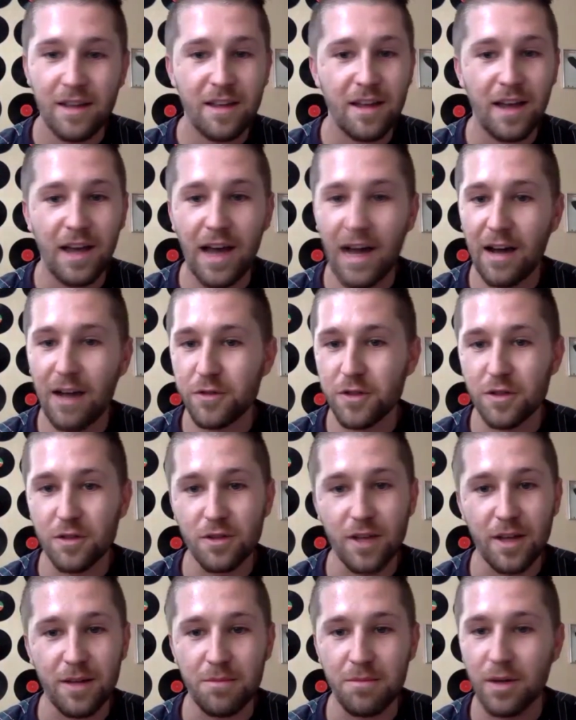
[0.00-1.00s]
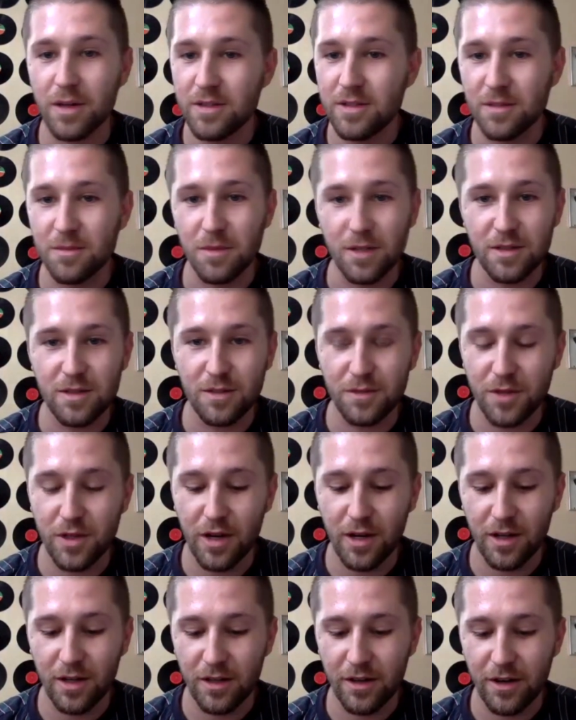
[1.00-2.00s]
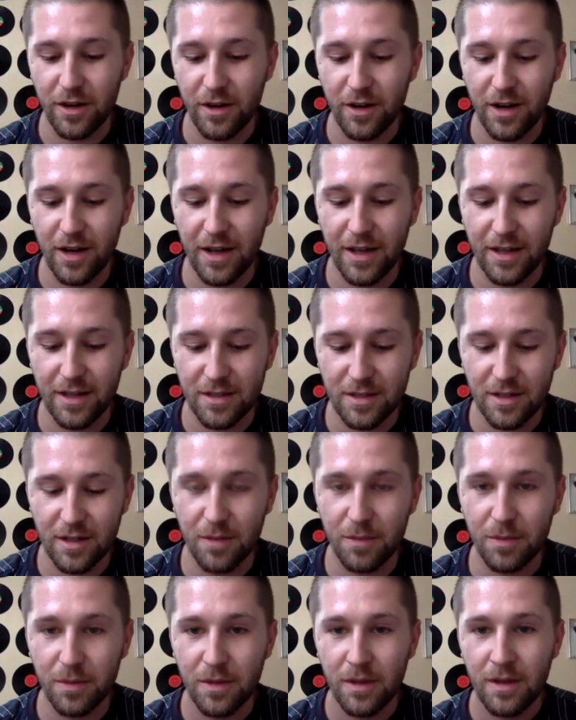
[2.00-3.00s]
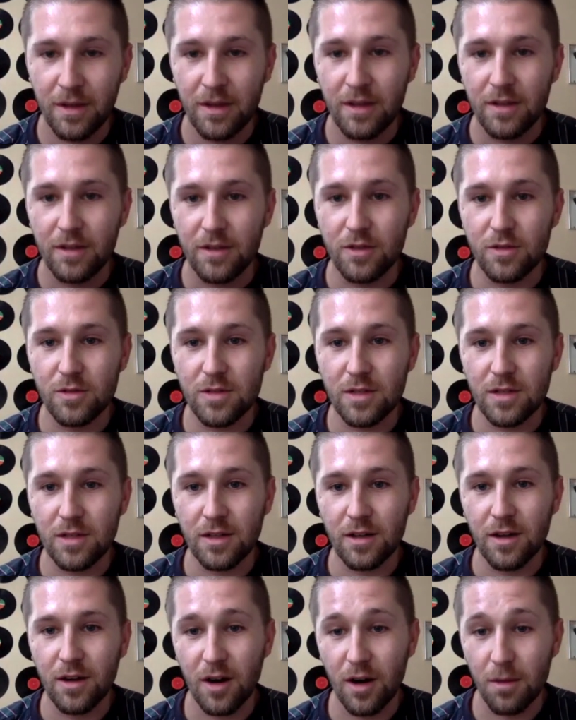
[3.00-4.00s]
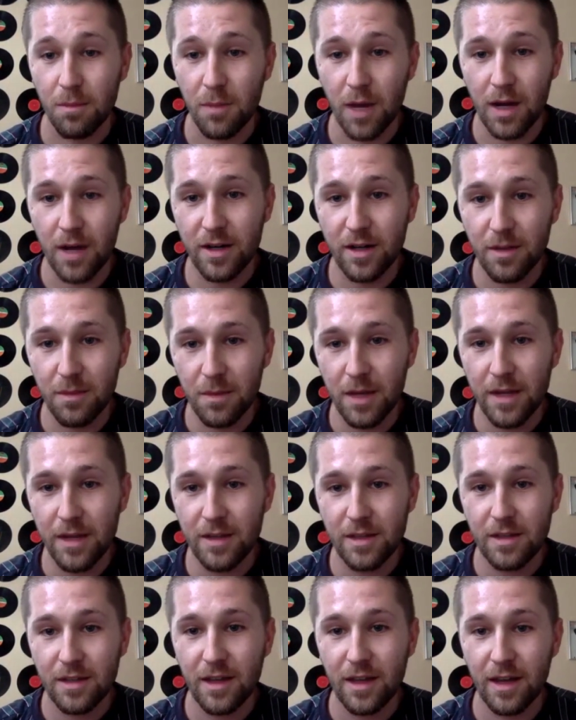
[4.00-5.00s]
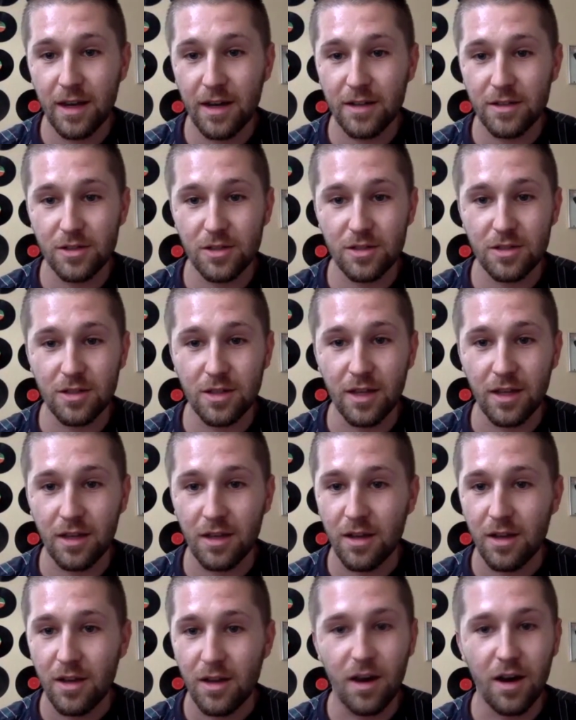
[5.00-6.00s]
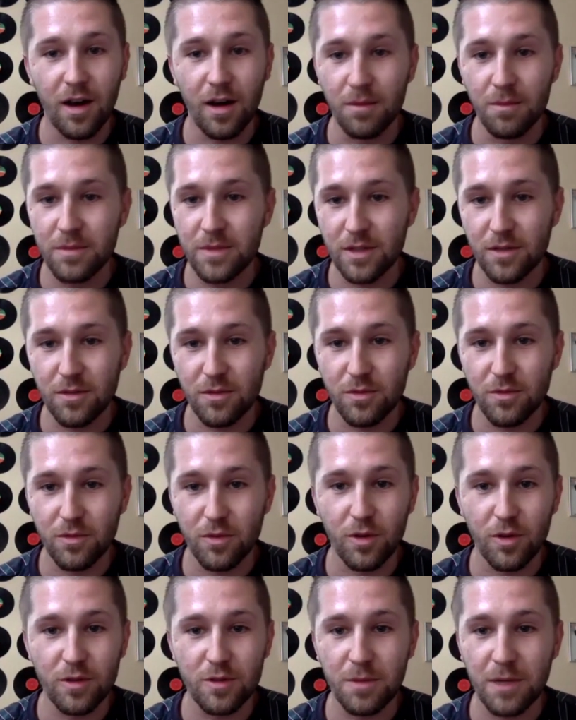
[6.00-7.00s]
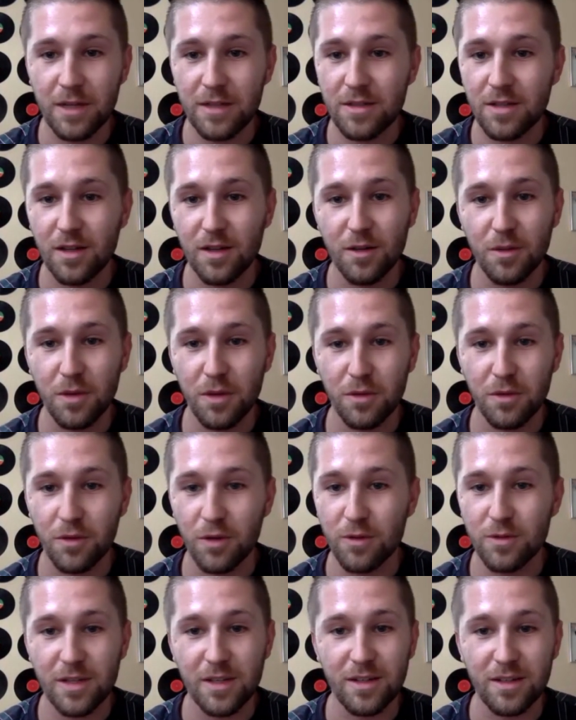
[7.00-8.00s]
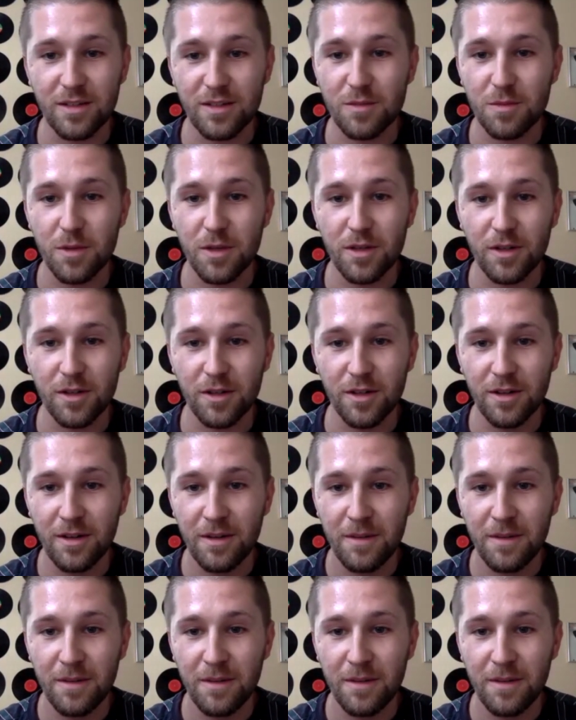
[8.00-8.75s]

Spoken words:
after like months and months of trial and error, I ended up using a harmonica mic and I just like hummed and rolled my tongue with a rotating speaker.